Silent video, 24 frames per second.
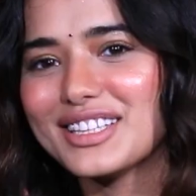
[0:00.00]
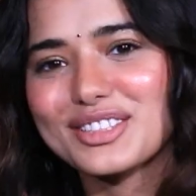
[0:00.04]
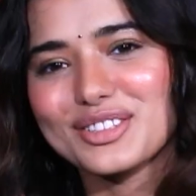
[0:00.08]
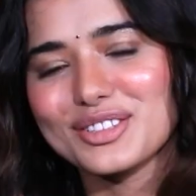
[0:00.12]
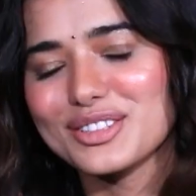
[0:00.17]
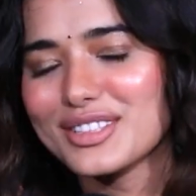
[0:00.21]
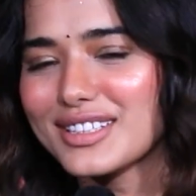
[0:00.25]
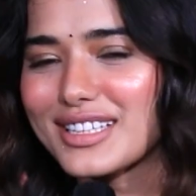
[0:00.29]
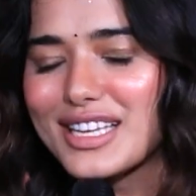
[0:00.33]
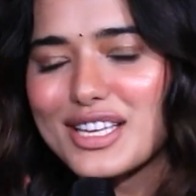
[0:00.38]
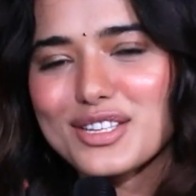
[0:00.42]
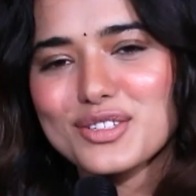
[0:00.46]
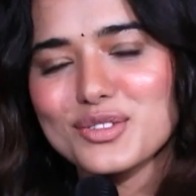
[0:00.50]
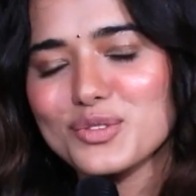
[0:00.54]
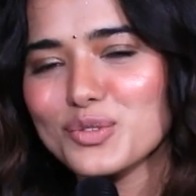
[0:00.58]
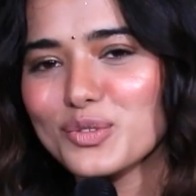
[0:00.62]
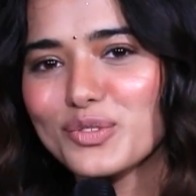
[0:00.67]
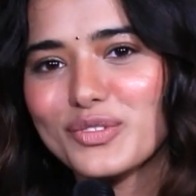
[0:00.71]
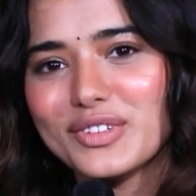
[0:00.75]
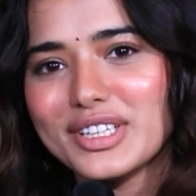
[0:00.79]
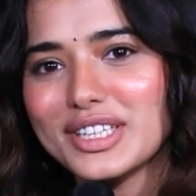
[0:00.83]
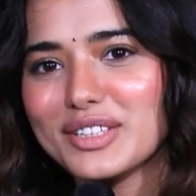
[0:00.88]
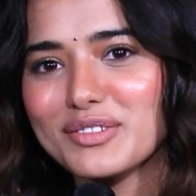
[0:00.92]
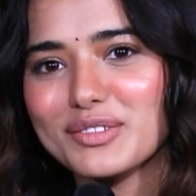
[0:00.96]
There's no
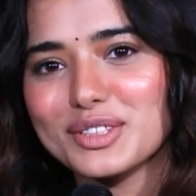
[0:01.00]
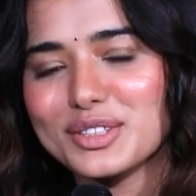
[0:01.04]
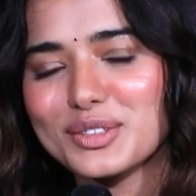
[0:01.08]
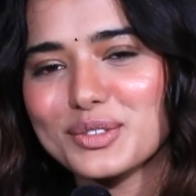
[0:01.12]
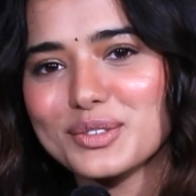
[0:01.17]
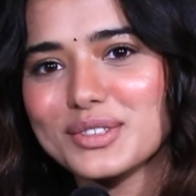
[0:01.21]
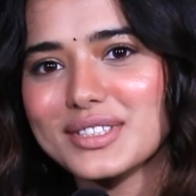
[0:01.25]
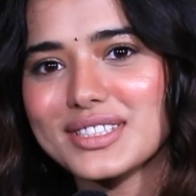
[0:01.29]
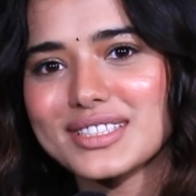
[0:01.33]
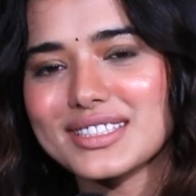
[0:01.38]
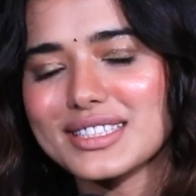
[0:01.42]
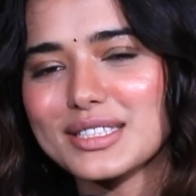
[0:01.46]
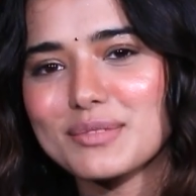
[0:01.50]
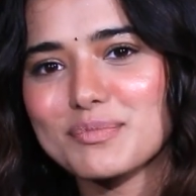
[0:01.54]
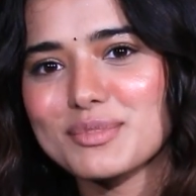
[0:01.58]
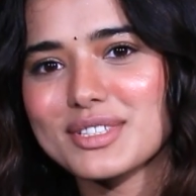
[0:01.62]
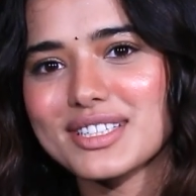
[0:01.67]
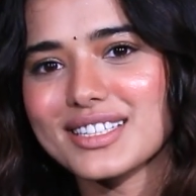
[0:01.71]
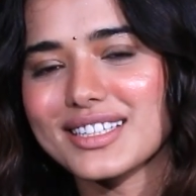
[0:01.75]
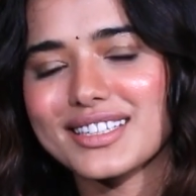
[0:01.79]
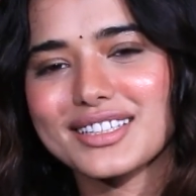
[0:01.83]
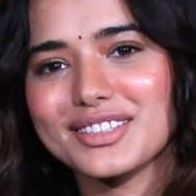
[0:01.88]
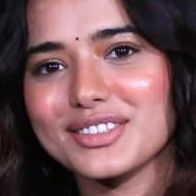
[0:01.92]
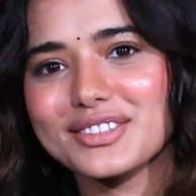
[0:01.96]
flavor to this
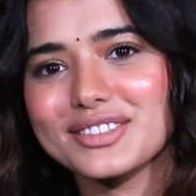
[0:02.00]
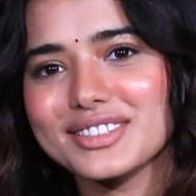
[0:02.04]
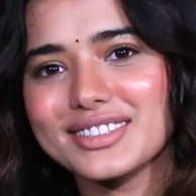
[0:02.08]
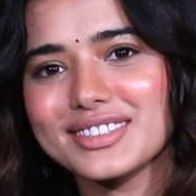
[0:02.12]
lipstick now.